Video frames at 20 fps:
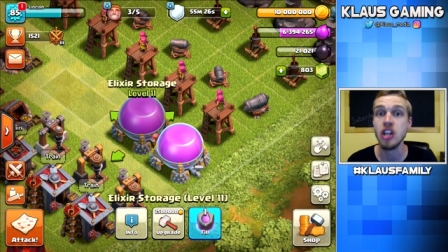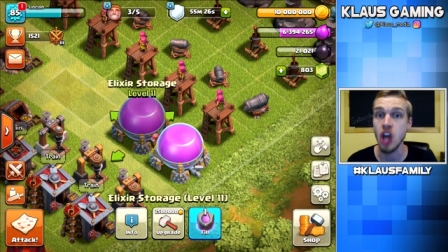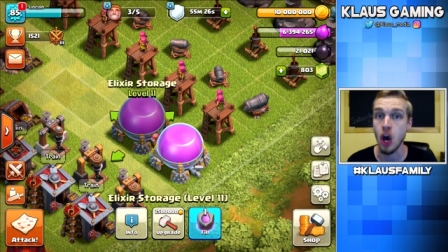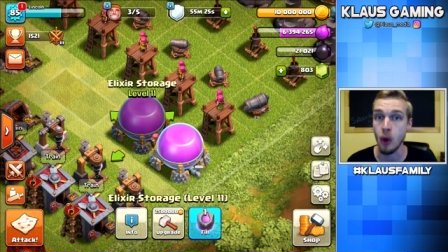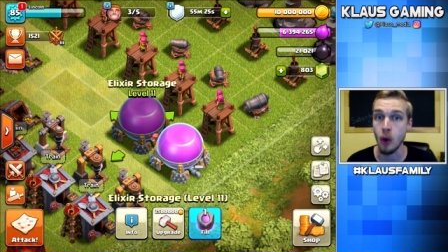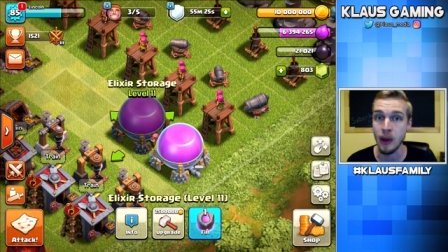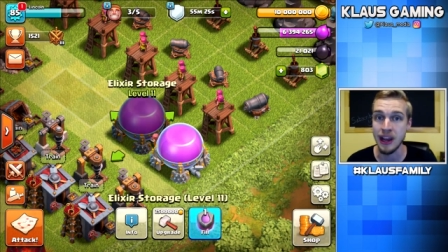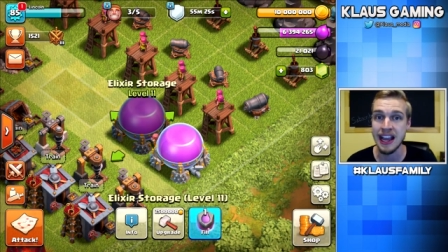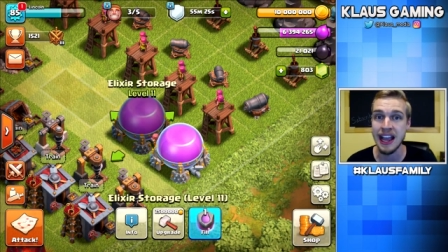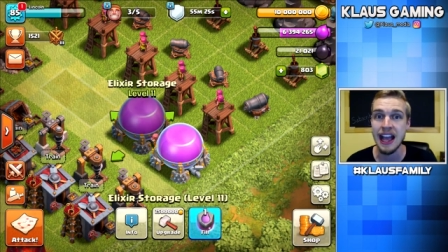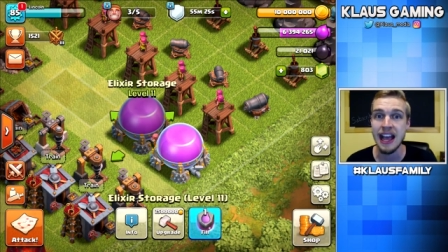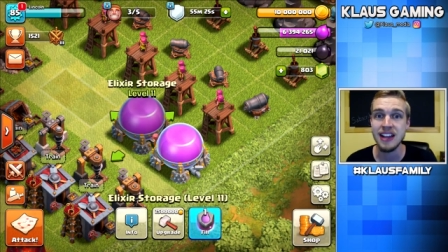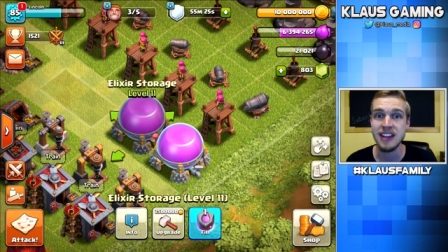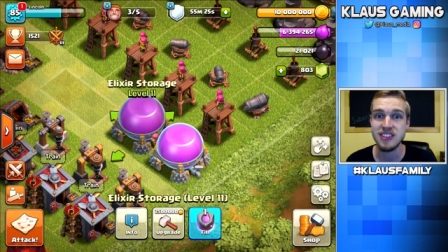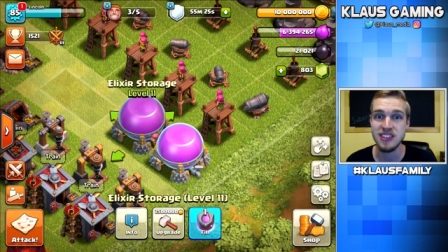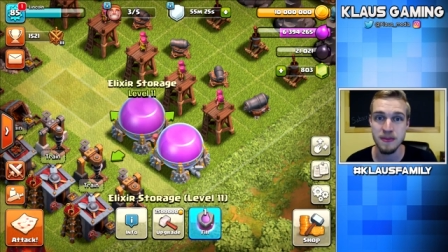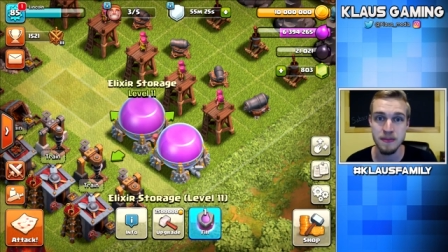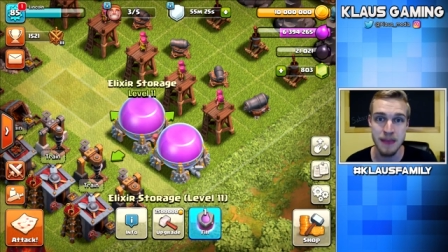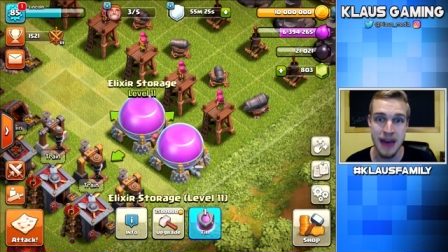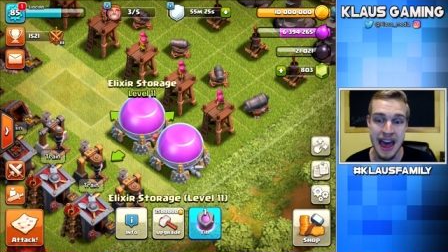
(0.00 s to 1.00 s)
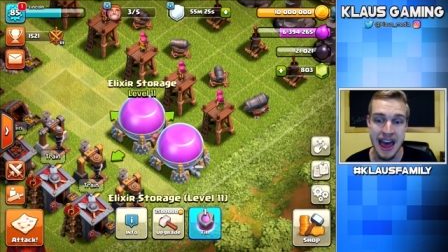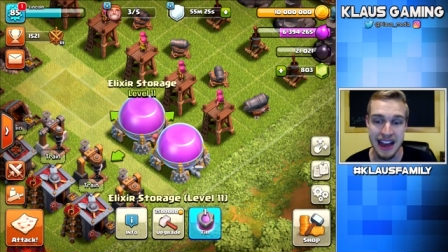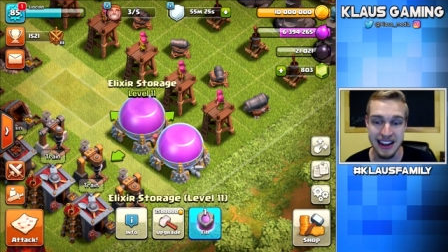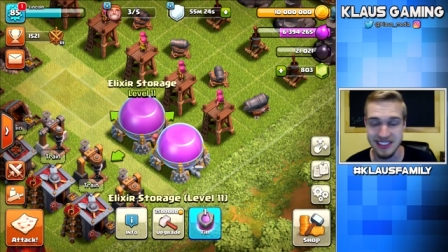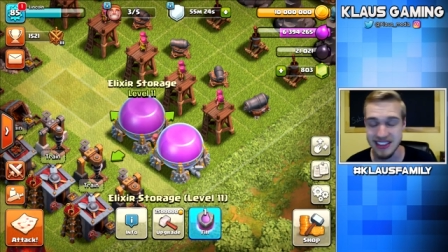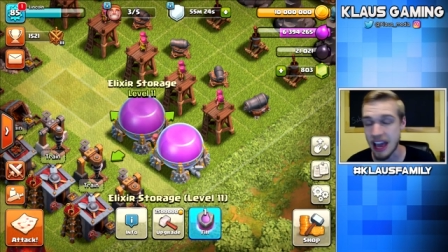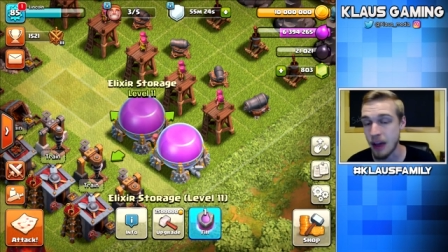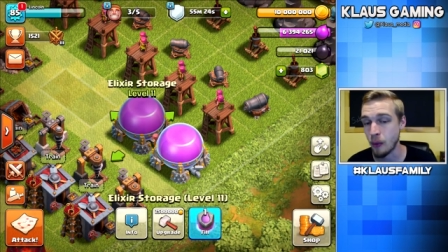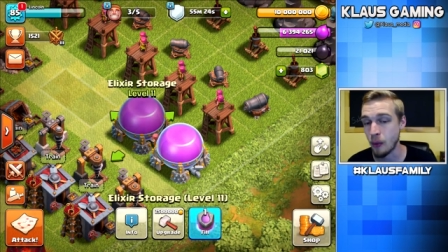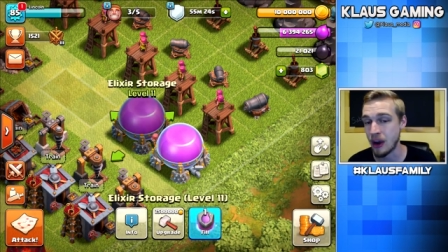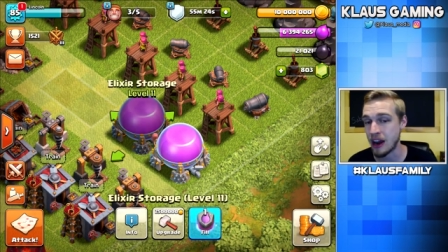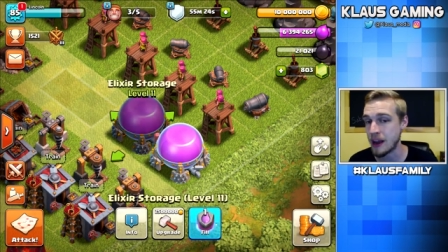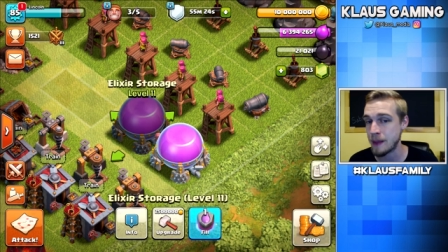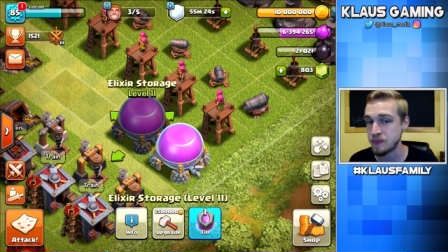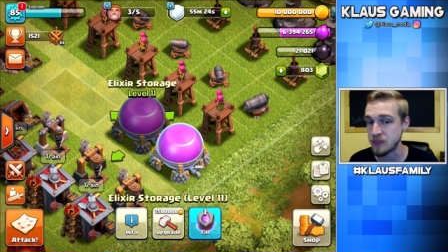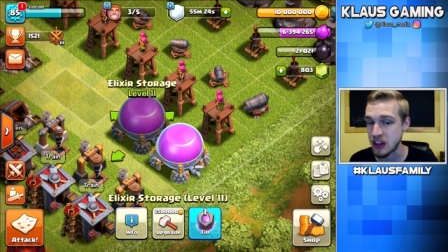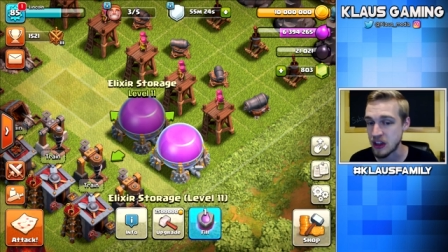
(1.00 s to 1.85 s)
going to max. That way,